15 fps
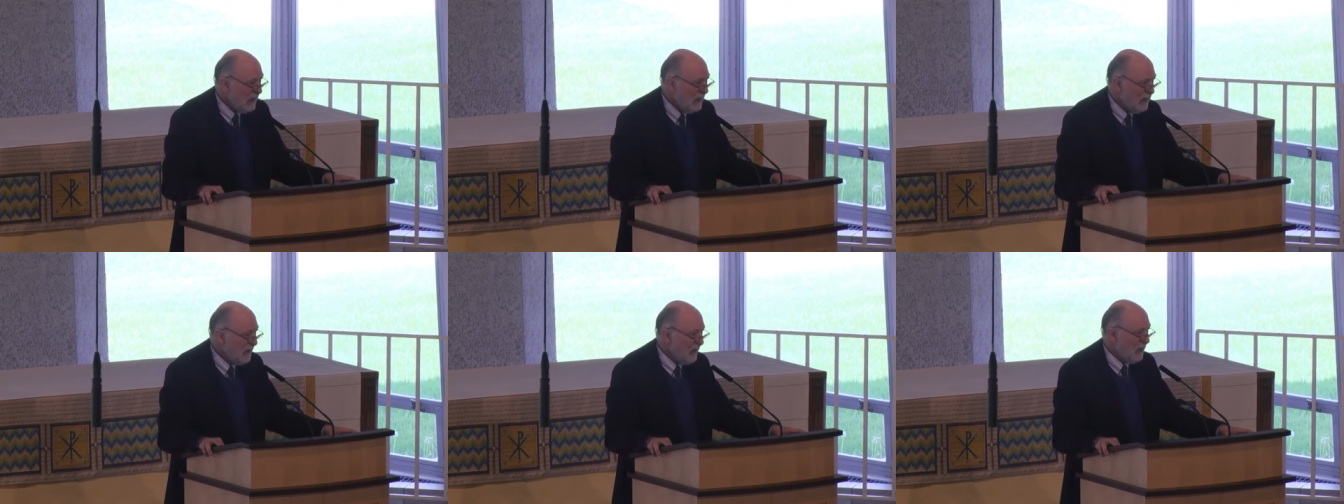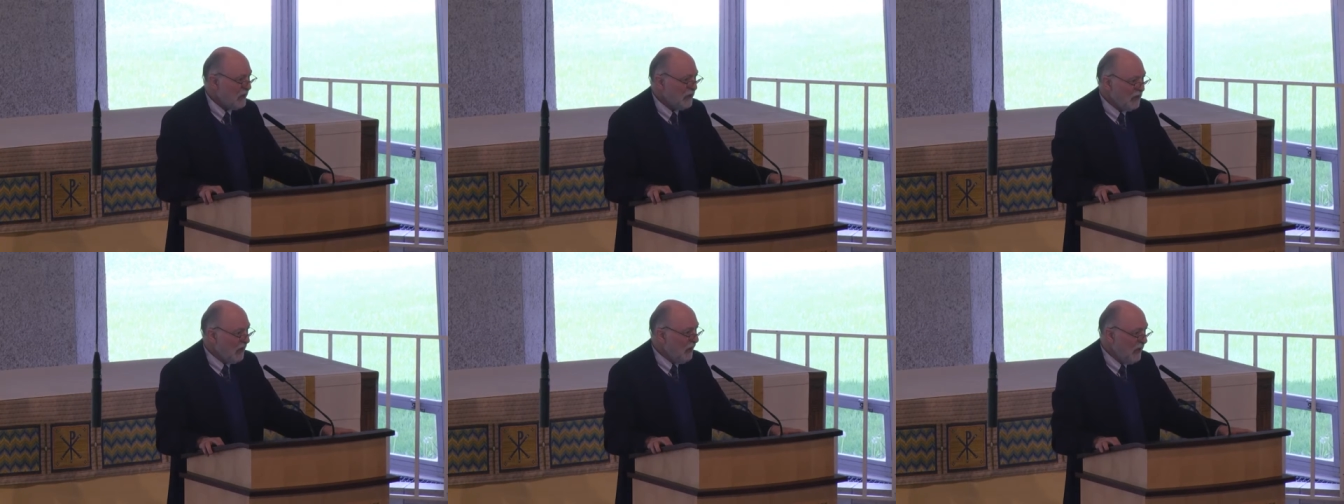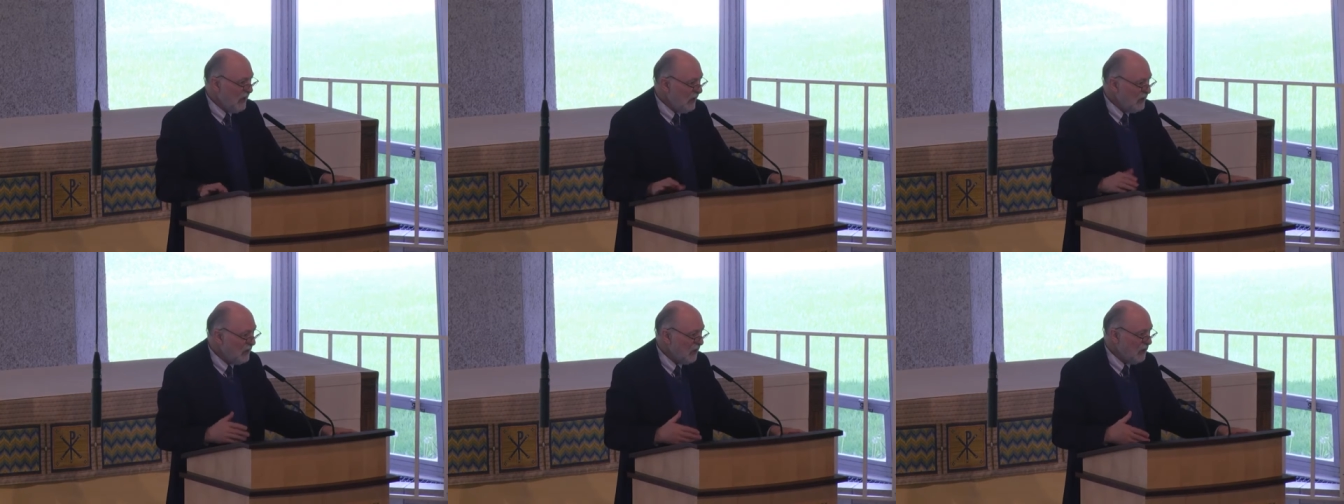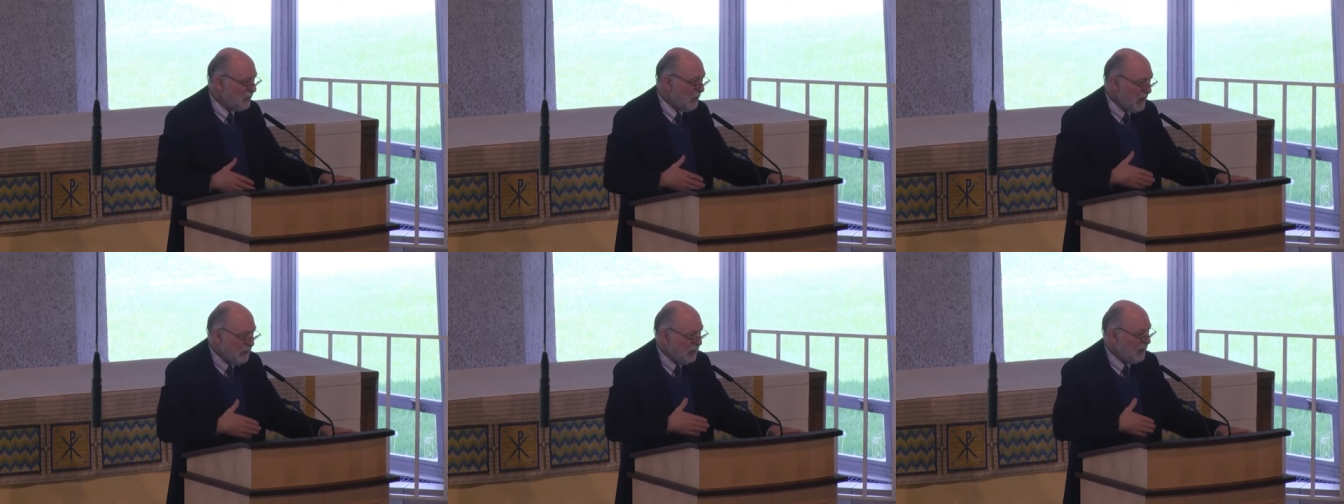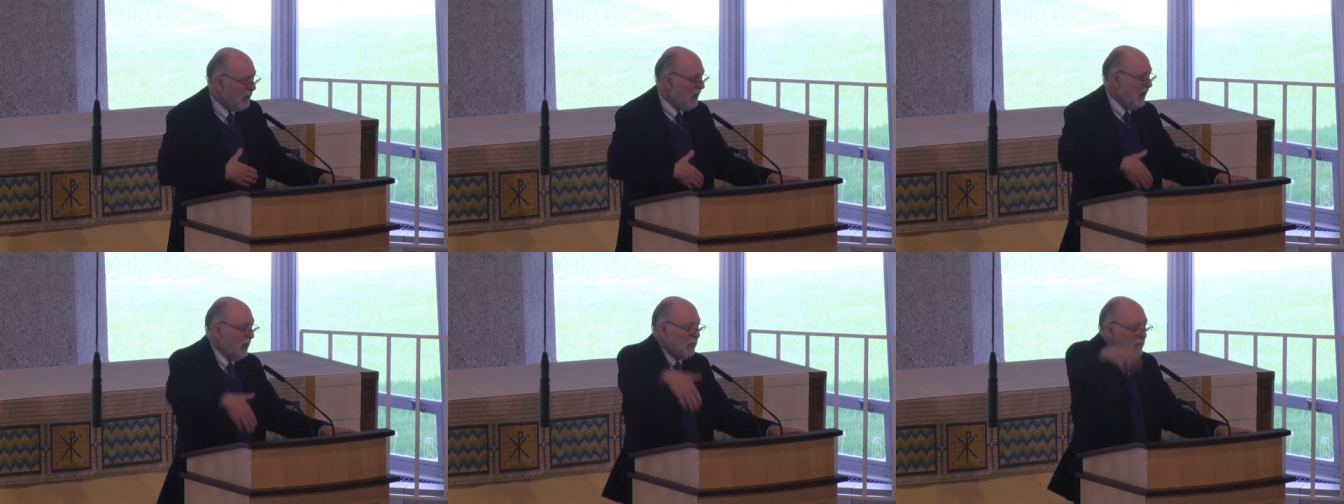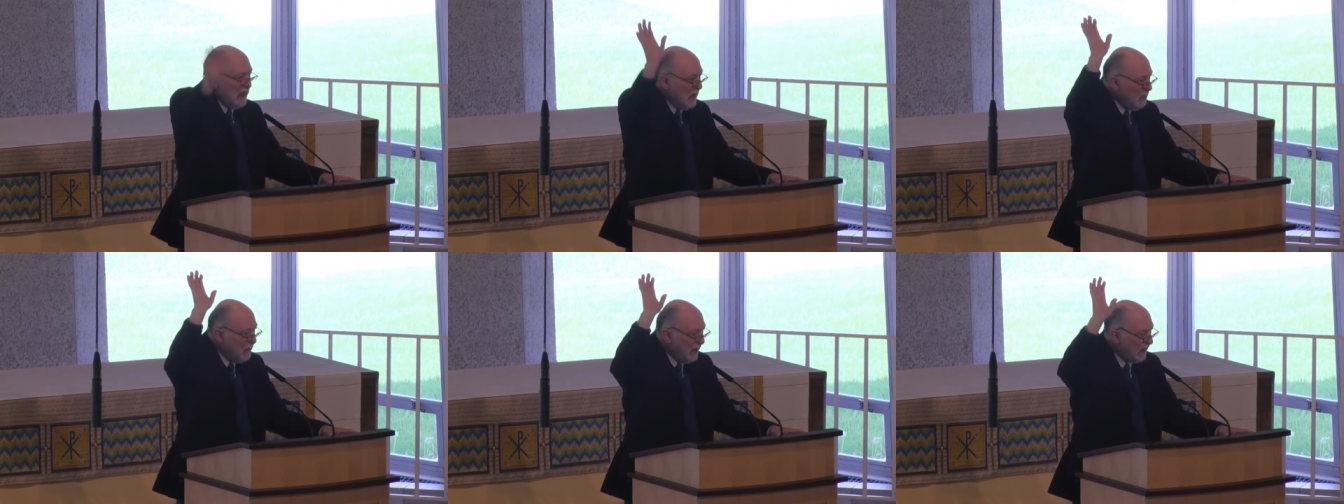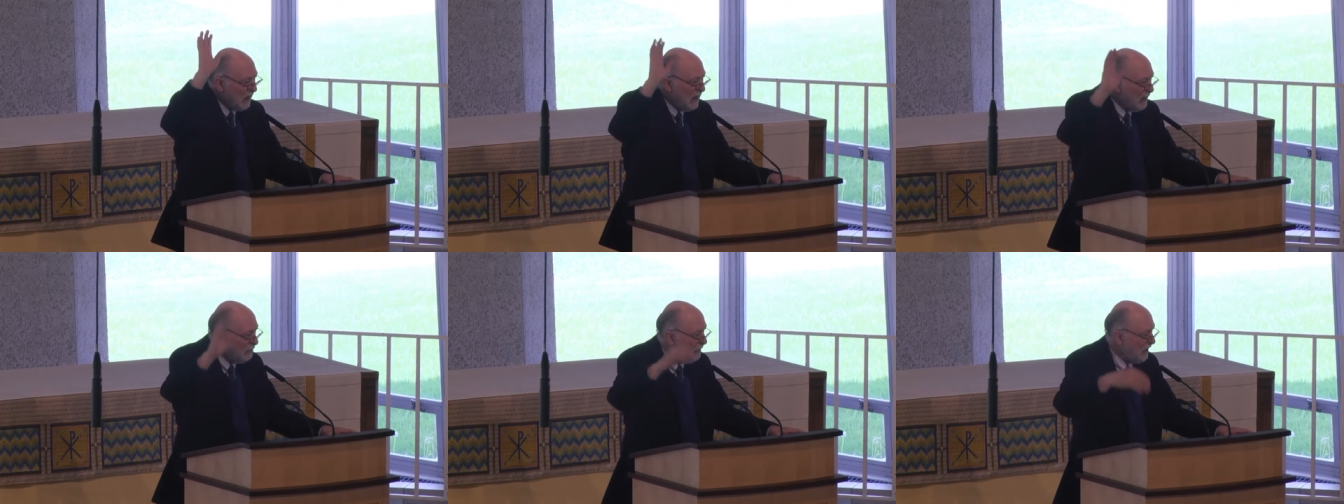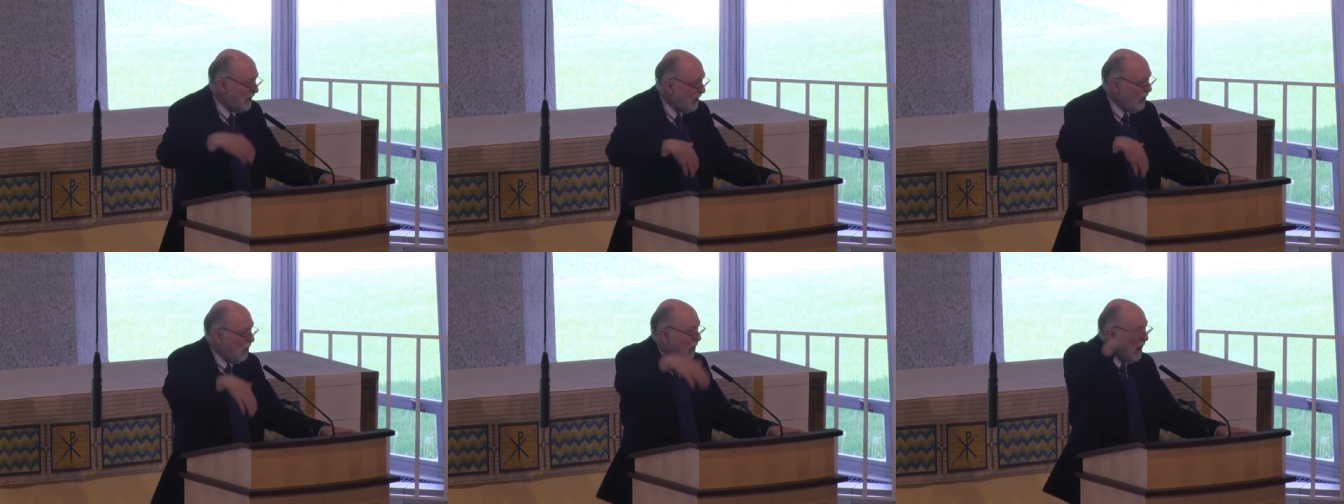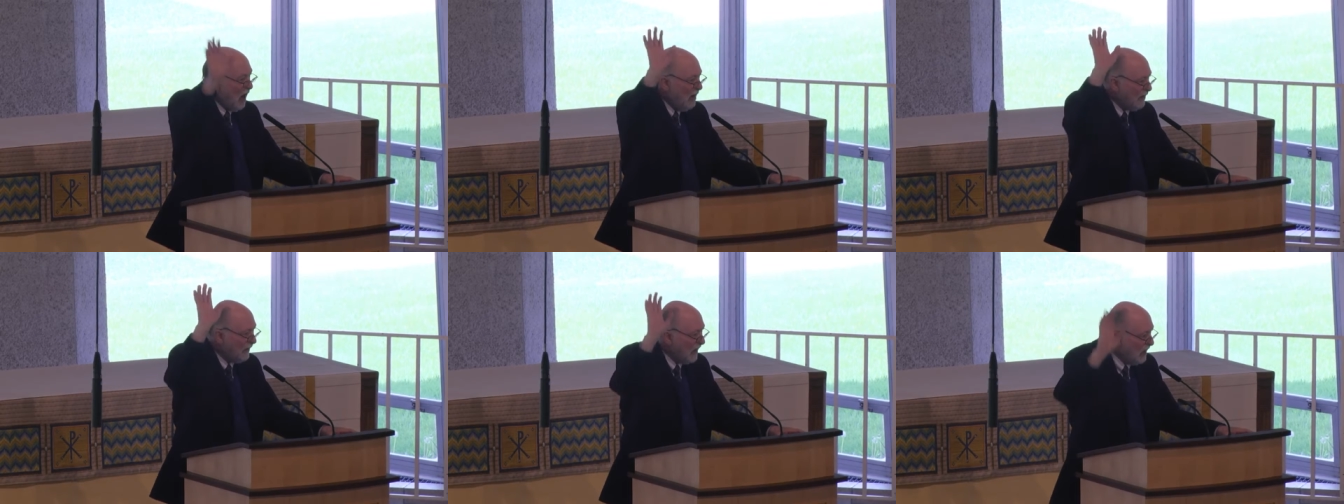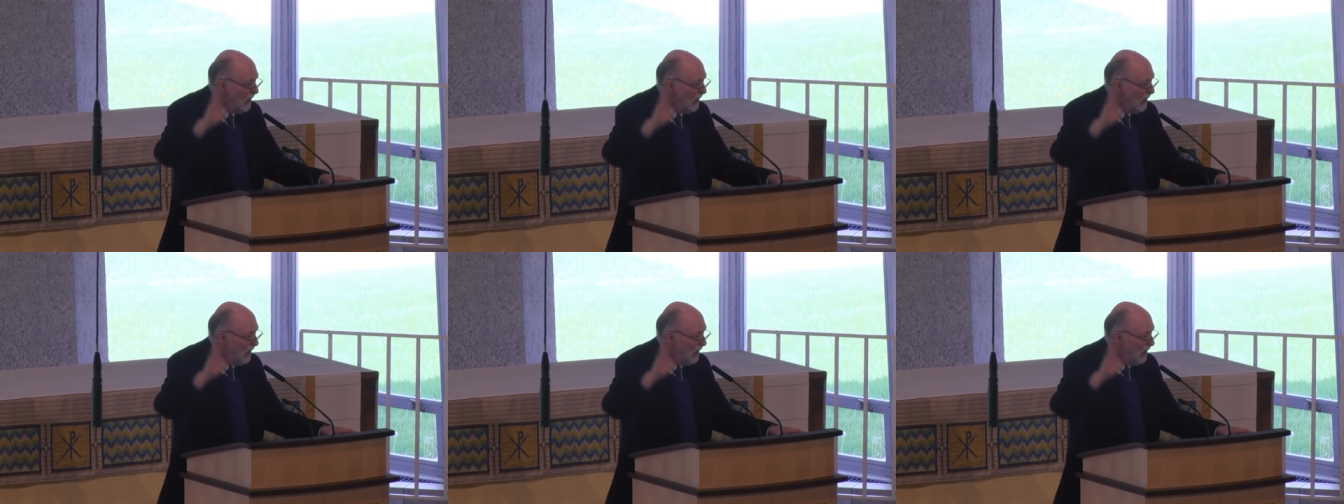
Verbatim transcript: In Thessalonians, those people are not being picked up to go off.